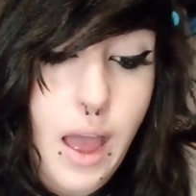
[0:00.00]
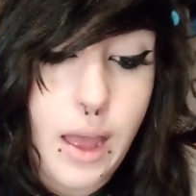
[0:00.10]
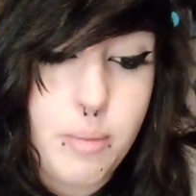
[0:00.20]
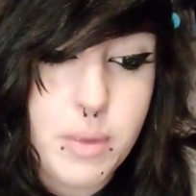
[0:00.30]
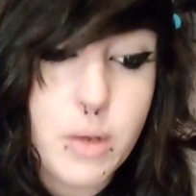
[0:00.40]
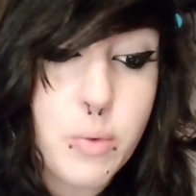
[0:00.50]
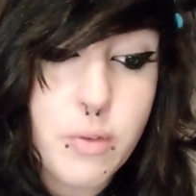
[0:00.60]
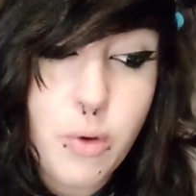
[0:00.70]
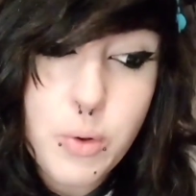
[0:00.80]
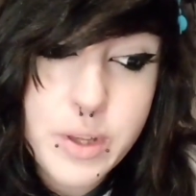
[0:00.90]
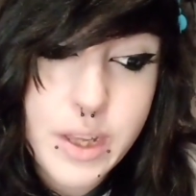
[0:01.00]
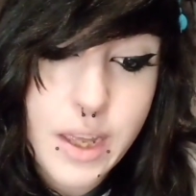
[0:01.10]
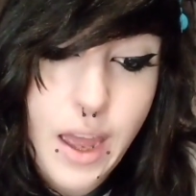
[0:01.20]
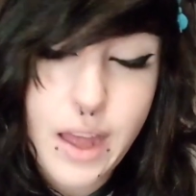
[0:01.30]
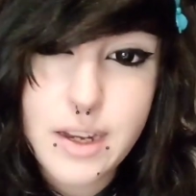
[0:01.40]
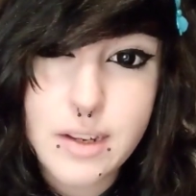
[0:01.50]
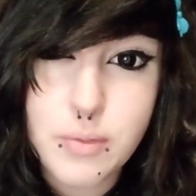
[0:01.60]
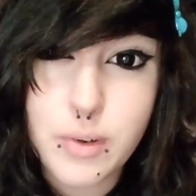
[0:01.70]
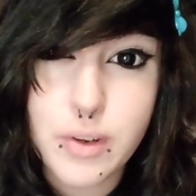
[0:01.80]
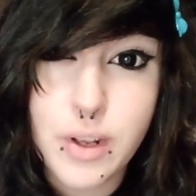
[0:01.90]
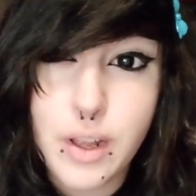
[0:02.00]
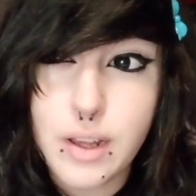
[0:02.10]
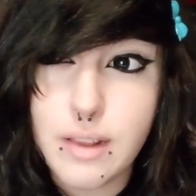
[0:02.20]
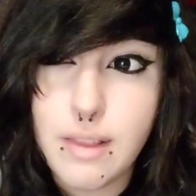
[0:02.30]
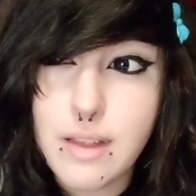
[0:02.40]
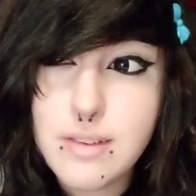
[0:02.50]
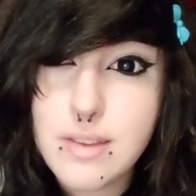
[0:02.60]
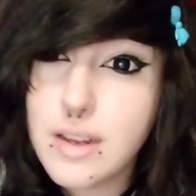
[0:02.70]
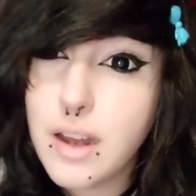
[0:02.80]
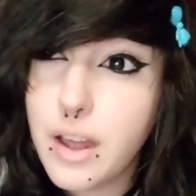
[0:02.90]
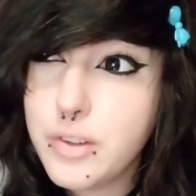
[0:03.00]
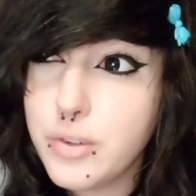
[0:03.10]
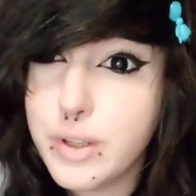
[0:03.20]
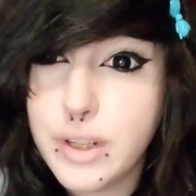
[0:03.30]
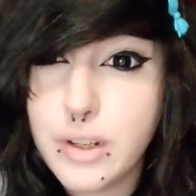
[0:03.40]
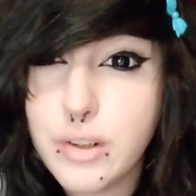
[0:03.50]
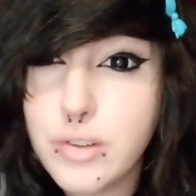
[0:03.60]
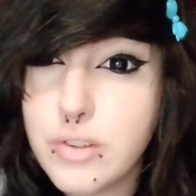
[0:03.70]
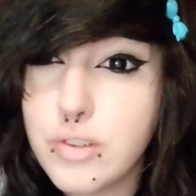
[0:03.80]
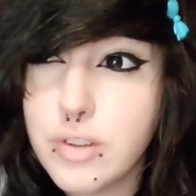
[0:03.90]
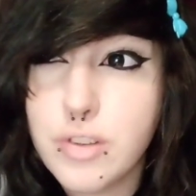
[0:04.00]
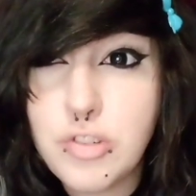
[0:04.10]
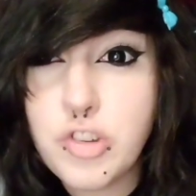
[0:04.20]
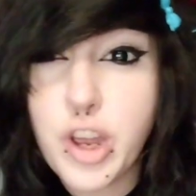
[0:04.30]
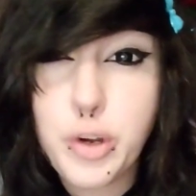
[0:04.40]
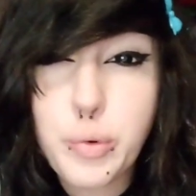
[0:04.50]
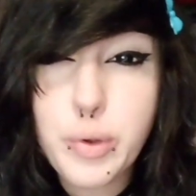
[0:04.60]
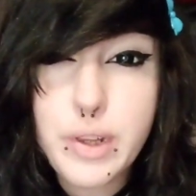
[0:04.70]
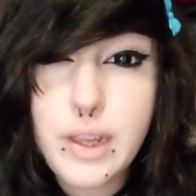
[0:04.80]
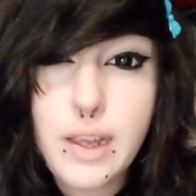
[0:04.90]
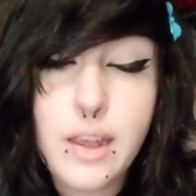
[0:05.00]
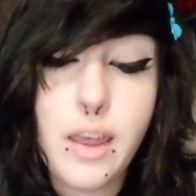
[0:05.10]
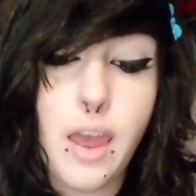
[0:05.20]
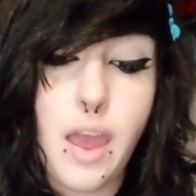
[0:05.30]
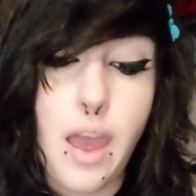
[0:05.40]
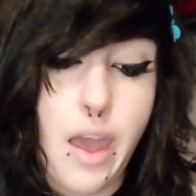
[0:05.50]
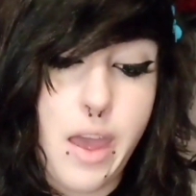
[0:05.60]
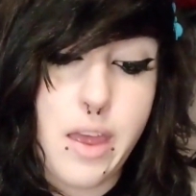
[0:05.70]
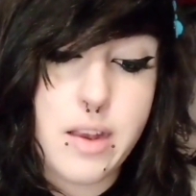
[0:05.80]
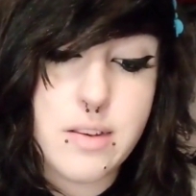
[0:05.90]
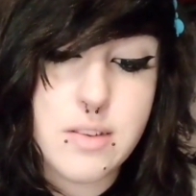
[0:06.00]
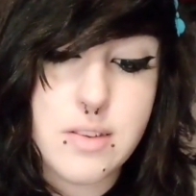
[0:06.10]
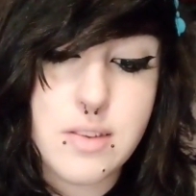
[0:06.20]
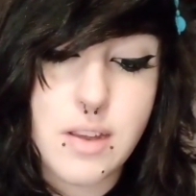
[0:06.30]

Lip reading: I mean, we've only had it for less than 100 years generally, and